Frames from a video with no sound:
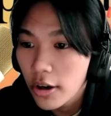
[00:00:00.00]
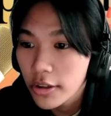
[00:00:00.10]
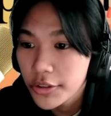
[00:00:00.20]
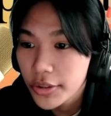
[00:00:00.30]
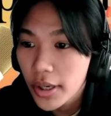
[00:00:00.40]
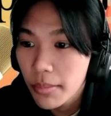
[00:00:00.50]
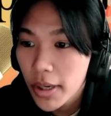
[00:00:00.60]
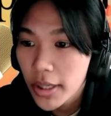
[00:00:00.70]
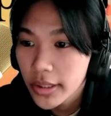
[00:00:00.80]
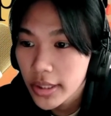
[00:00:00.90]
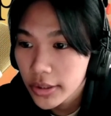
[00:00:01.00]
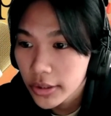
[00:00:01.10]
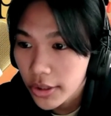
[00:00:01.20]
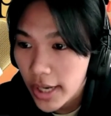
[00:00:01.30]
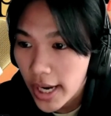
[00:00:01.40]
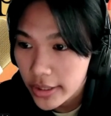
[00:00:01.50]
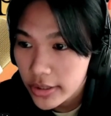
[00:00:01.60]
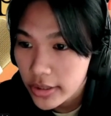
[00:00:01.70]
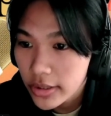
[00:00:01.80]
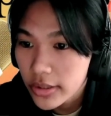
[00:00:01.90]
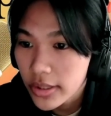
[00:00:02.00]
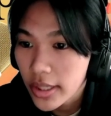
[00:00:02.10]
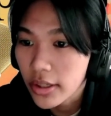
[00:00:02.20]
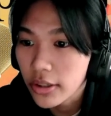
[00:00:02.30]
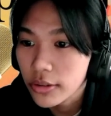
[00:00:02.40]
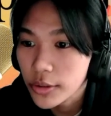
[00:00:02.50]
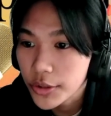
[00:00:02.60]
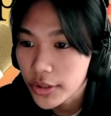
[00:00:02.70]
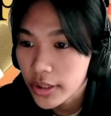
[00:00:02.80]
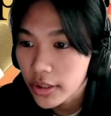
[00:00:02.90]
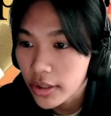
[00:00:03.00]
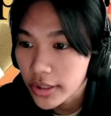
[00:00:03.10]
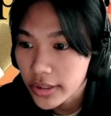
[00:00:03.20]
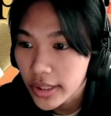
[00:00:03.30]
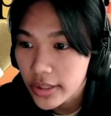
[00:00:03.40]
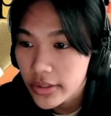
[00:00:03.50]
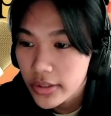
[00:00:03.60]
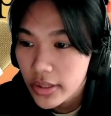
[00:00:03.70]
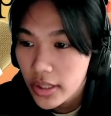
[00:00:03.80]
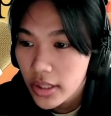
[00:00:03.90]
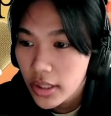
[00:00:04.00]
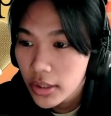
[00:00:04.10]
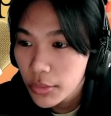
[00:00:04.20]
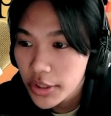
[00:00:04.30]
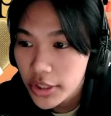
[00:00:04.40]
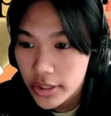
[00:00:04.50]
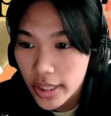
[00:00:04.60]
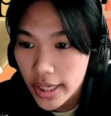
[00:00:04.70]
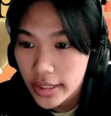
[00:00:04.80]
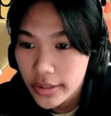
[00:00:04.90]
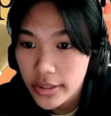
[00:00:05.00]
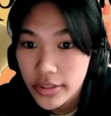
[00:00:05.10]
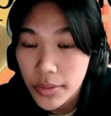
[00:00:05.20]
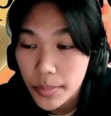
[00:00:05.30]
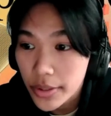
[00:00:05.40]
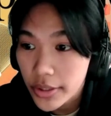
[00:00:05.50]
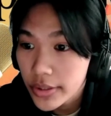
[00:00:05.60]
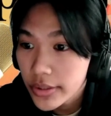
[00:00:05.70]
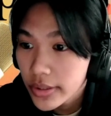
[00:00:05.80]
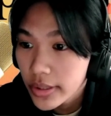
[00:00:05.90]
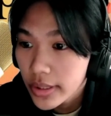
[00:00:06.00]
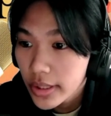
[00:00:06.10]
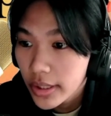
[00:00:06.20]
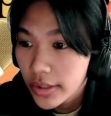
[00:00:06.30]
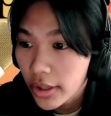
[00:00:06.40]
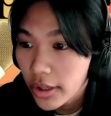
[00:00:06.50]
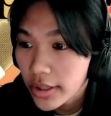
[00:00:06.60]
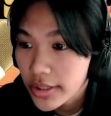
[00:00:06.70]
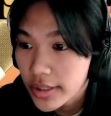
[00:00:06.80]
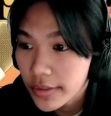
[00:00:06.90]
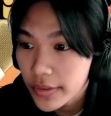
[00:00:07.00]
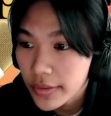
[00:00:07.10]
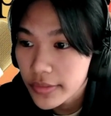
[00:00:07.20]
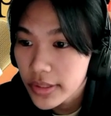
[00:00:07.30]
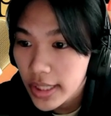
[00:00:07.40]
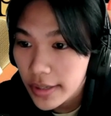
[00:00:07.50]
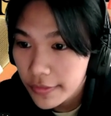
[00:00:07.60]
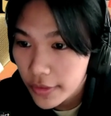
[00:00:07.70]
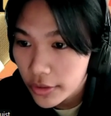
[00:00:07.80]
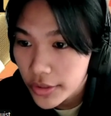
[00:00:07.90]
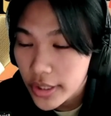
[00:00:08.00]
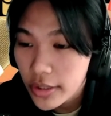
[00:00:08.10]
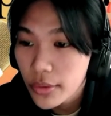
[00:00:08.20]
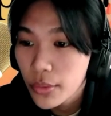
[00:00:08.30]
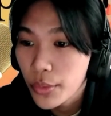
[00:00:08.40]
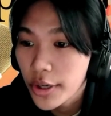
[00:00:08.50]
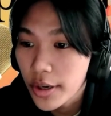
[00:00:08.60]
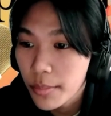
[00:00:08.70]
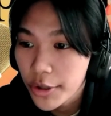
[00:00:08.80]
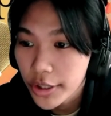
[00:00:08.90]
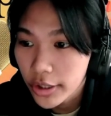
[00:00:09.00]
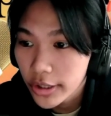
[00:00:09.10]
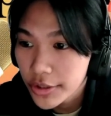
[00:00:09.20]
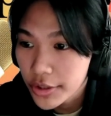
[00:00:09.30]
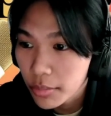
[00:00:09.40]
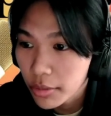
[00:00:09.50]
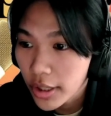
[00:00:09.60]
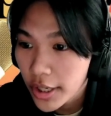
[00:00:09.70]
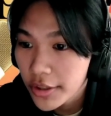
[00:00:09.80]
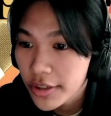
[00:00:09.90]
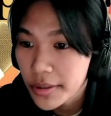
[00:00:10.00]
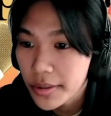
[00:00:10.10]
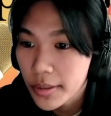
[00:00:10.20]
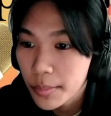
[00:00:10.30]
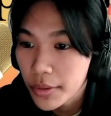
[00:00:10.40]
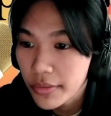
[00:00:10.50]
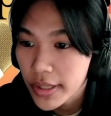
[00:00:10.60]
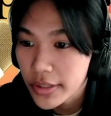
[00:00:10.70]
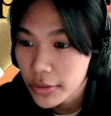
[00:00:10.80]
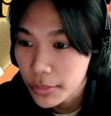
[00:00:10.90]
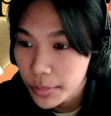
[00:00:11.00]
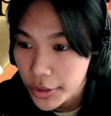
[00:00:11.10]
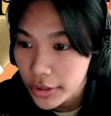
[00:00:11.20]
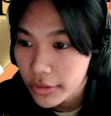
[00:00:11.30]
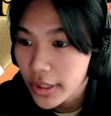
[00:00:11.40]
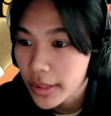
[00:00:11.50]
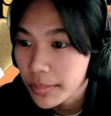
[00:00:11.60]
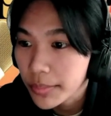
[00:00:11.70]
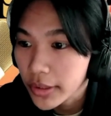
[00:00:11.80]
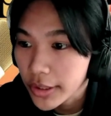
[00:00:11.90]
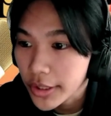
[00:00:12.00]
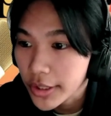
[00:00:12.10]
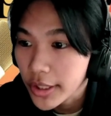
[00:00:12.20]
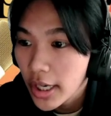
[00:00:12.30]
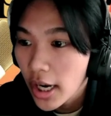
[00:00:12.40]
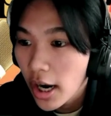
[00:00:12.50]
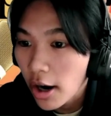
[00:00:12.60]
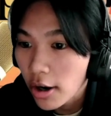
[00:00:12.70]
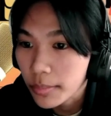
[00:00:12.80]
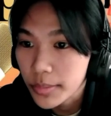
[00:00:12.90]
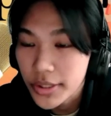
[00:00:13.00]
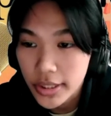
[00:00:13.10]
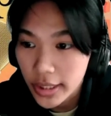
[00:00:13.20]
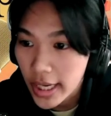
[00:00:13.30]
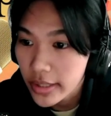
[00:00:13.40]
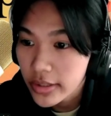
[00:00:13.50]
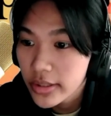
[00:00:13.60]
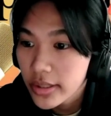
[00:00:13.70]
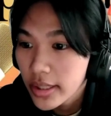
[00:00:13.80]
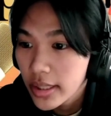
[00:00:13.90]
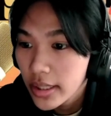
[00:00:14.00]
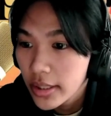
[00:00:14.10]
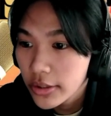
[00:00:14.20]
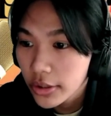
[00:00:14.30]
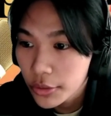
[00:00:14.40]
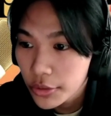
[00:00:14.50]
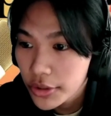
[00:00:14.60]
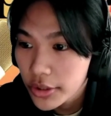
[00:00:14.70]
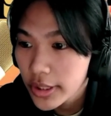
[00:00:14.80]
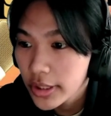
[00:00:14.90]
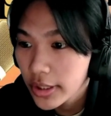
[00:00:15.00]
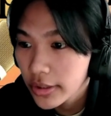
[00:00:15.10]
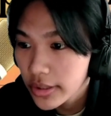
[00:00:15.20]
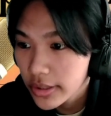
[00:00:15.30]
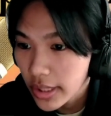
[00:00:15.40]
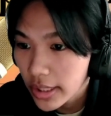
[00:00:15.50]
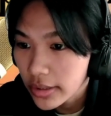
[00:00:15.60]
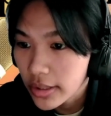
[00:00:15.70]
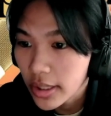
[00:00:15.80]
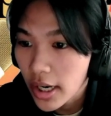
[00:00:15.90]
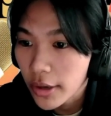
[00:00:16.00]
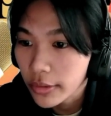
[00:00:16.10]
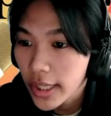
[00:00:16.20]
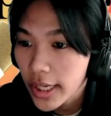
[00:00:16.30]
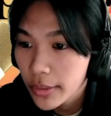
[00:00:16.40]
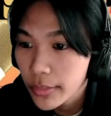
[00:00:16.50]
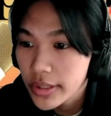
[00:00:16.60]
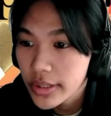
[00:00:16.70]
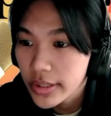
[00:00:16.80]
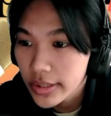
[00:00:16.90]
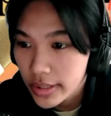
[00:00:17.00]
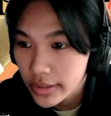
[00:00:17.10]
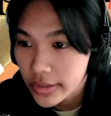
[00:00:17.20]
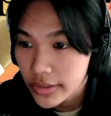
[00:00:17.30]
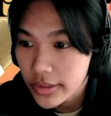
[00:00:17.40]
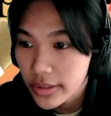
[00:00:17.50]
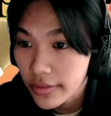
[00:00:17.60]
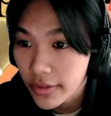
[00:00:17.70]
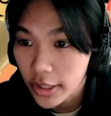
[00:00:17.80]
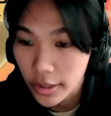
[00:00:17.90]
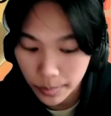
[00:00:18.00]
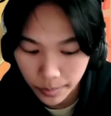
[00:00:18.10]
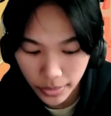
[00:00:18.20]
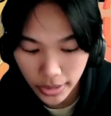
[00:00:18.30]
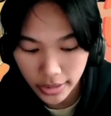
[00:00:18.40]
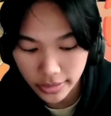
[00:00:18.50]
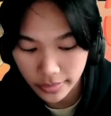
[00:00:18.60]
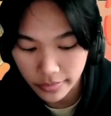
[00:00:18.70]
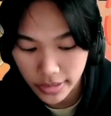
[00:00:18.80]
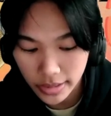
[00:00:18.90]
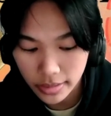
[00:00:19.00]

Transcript: also about the interactions and the cultural context in which a child is immersed. The concept of scaffolding, where a more knowledgeable other provides support to help the learner accomplish a task, is so crucial in understanding how language skills develop progressively.